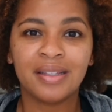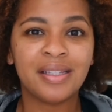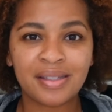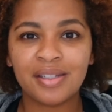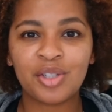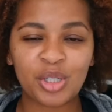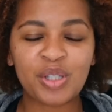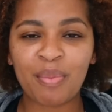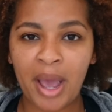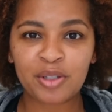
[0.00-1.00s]
This is just
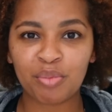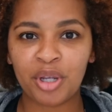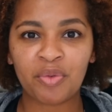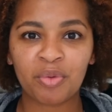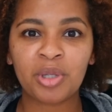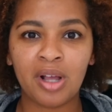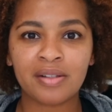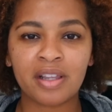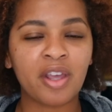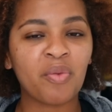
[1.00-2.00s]
the master bedroom
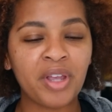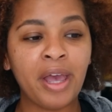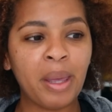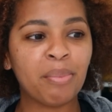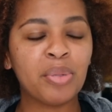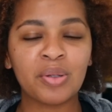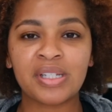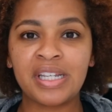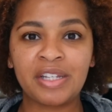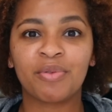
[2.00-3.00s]
closet that we had built
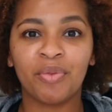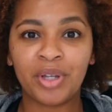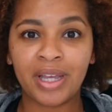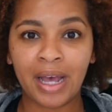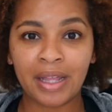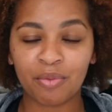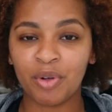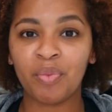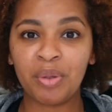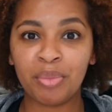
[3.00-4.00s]
in when we got
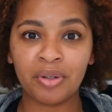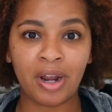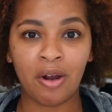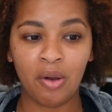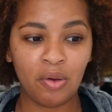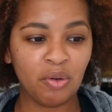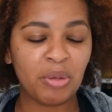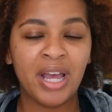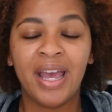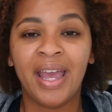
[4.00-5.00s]
when we built our home.
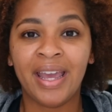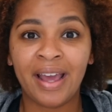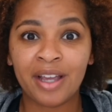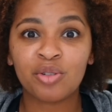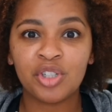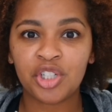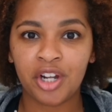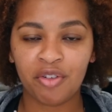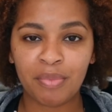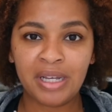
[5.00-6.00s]
And I actually
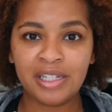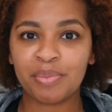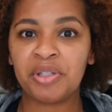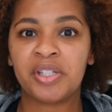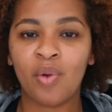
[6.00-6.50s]
share it with my husband.